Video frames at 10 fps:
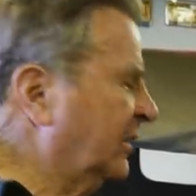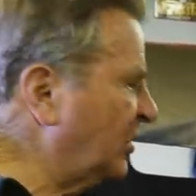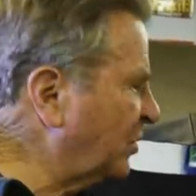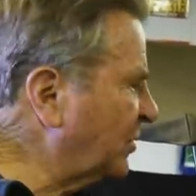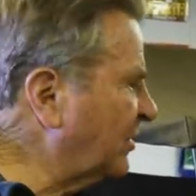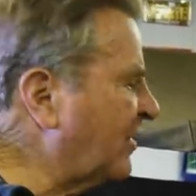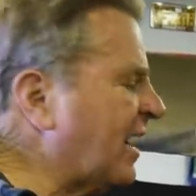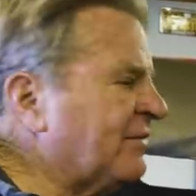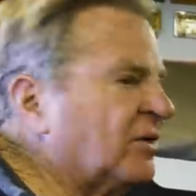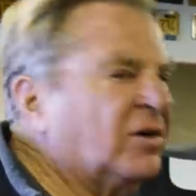This was a
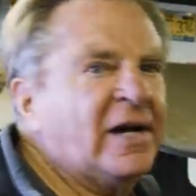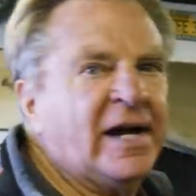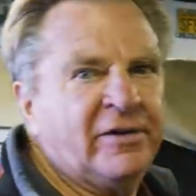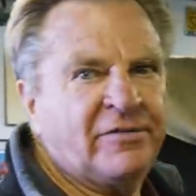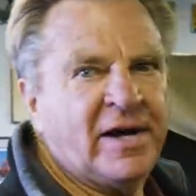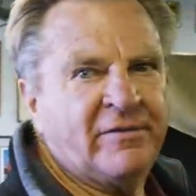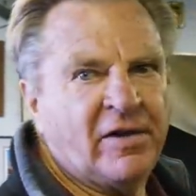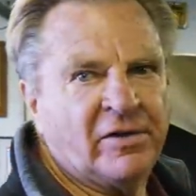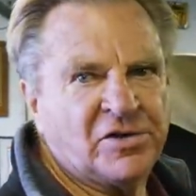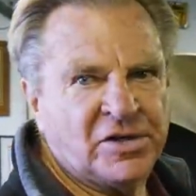five hundred ninety-five
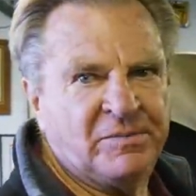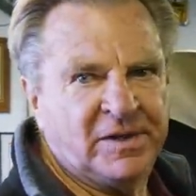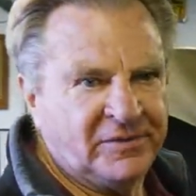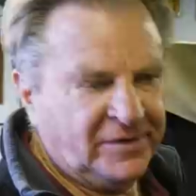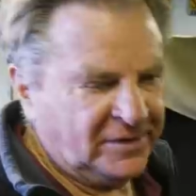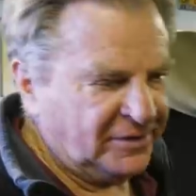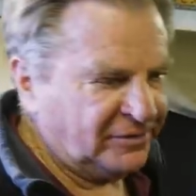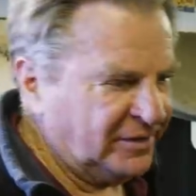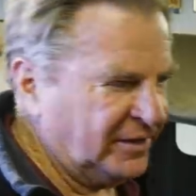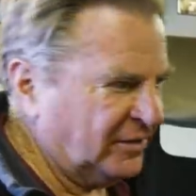dollar Jeep to give you a
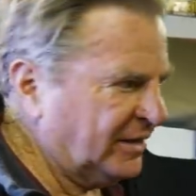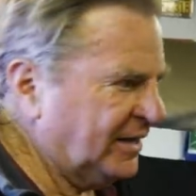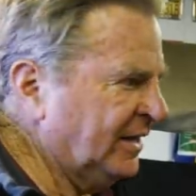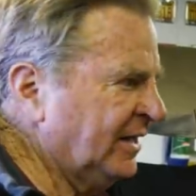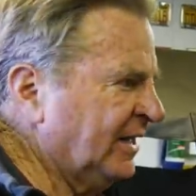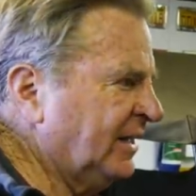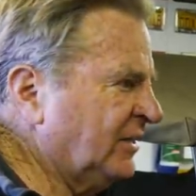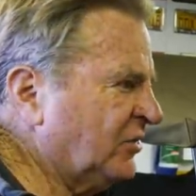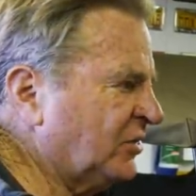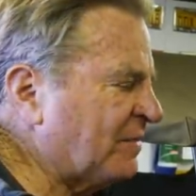different, you know, the,
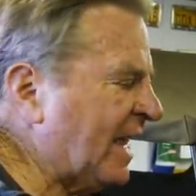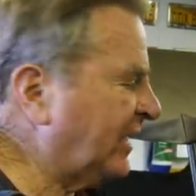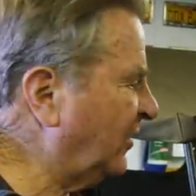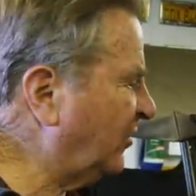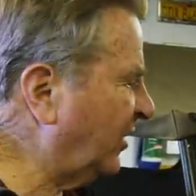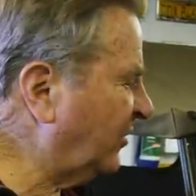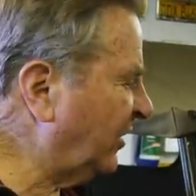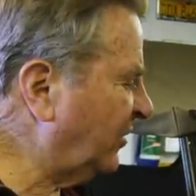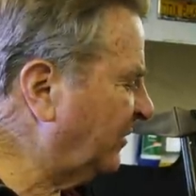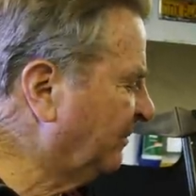and this is back in the
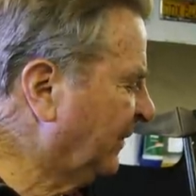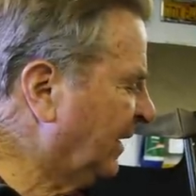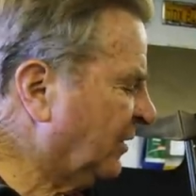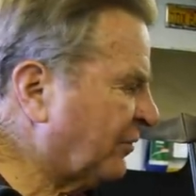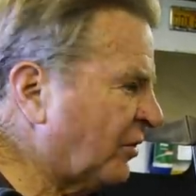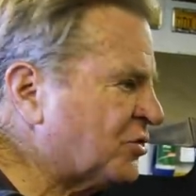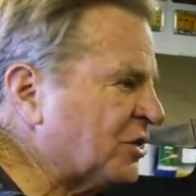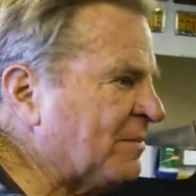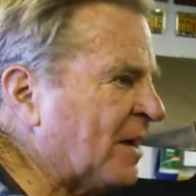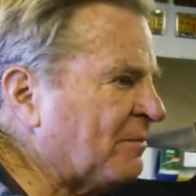sixties. First
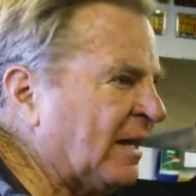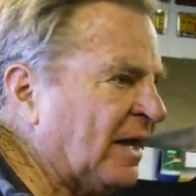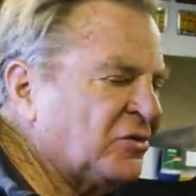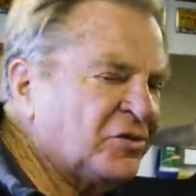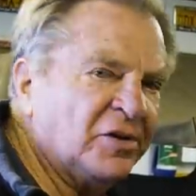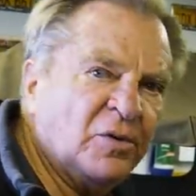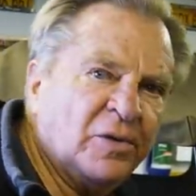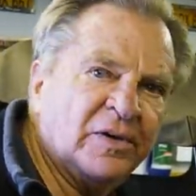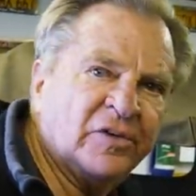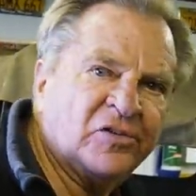Jeep I plowed snow
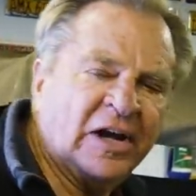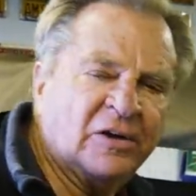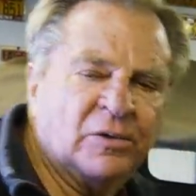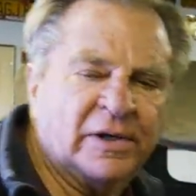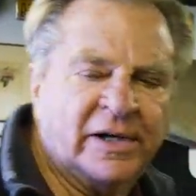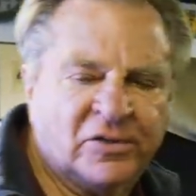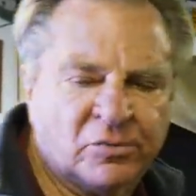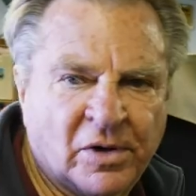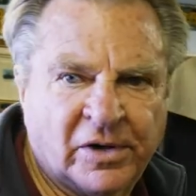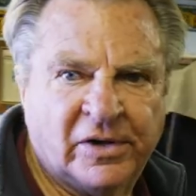with, the second one I
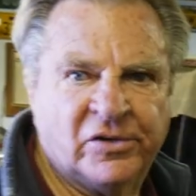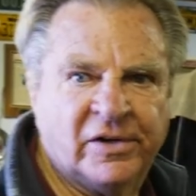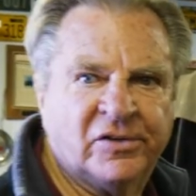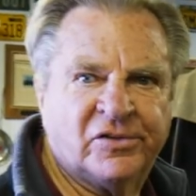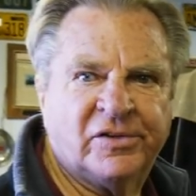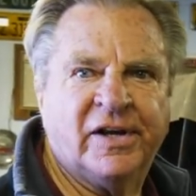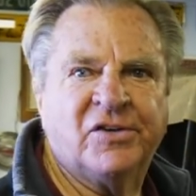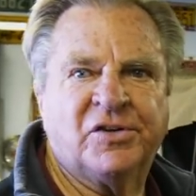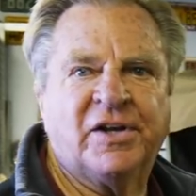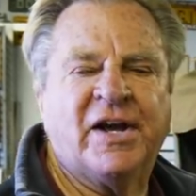just wanted is,
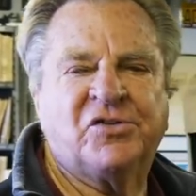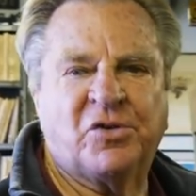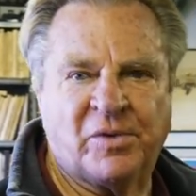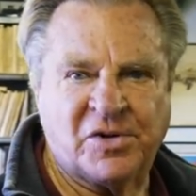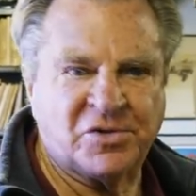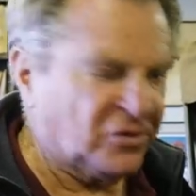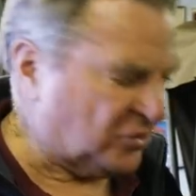is a nice original.